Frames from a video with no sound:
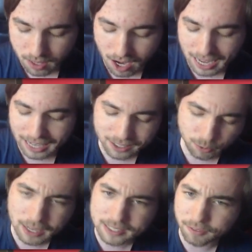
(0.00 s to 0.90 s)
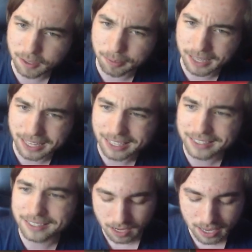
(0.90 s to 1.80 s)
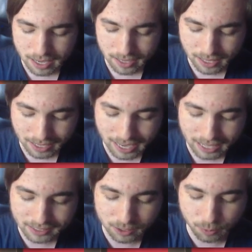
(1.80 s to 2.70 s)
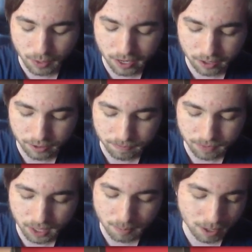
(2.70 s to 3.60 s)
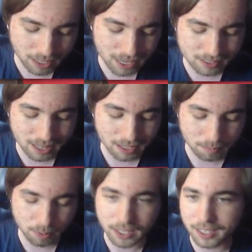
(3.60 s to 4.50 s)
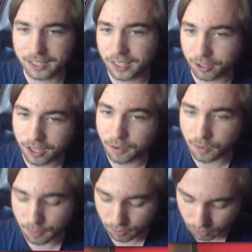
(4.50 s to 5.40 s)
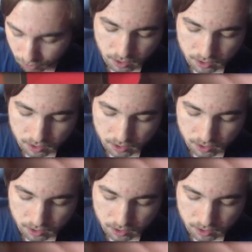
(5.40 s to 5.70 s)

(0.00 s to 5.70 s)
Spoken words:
not as aggressively play this in cases where the opponent has like pretty clear-cut removal.